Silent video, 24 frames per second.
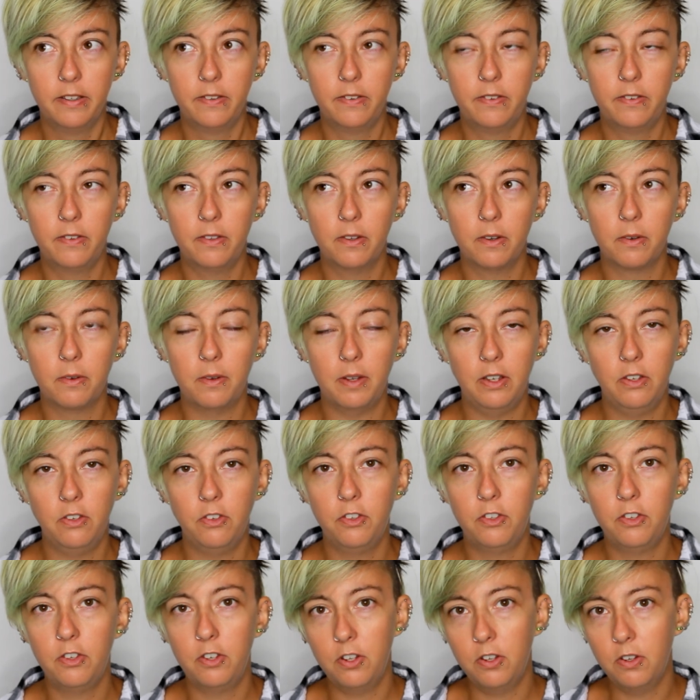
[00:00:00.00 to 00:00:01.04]
So,
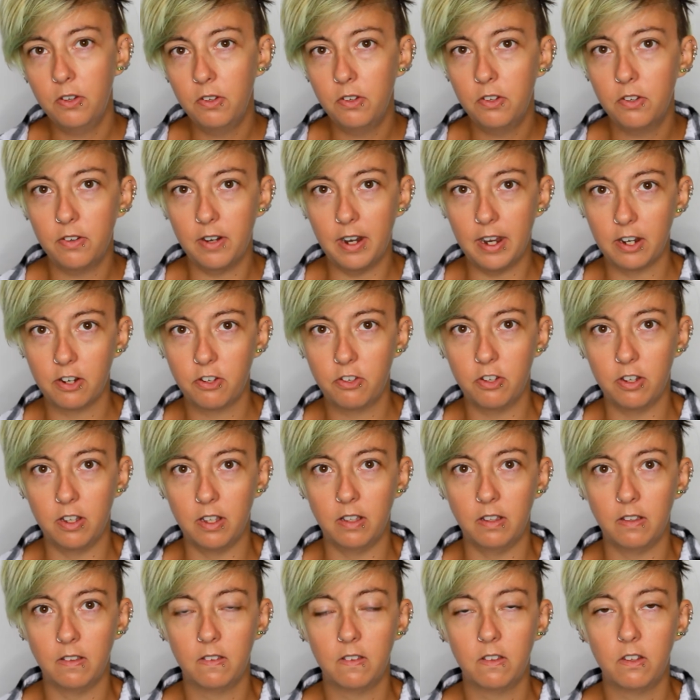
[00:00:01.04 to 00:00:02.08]
in two
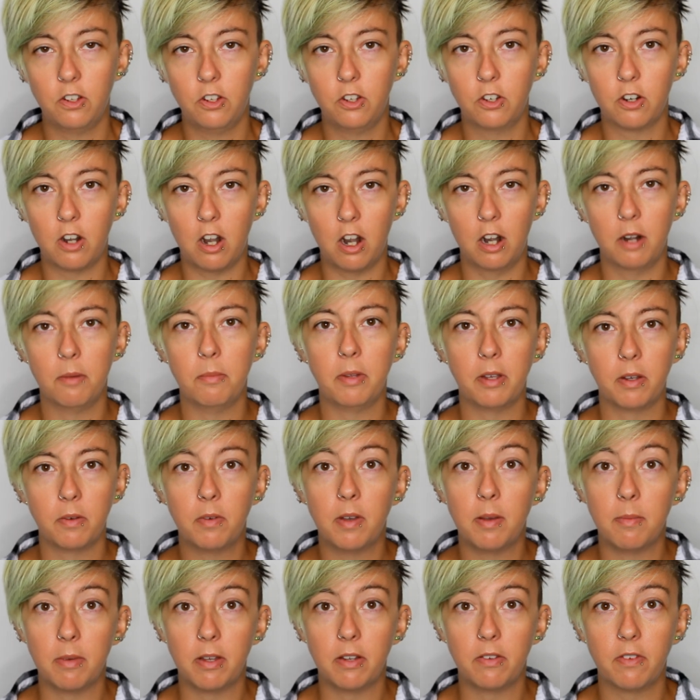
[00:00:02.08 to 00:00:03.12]
directions, you're harming
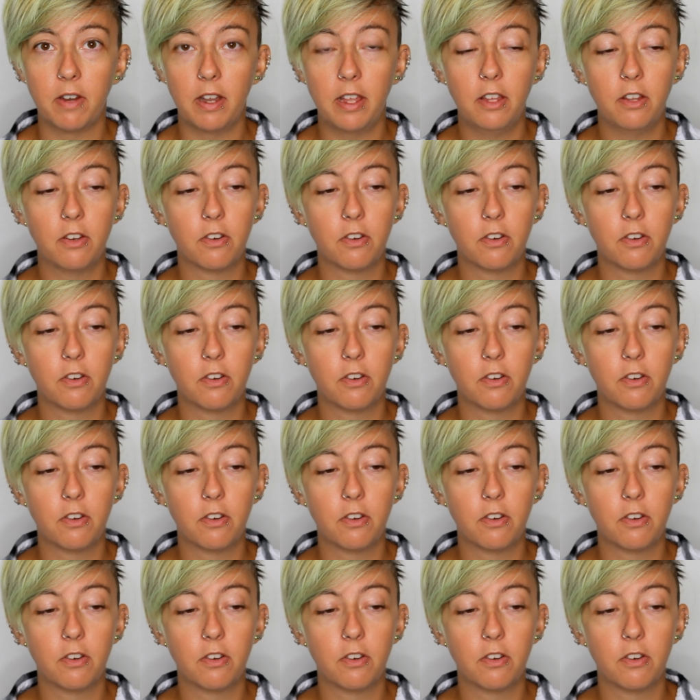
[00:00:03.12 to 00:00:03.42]
women, right?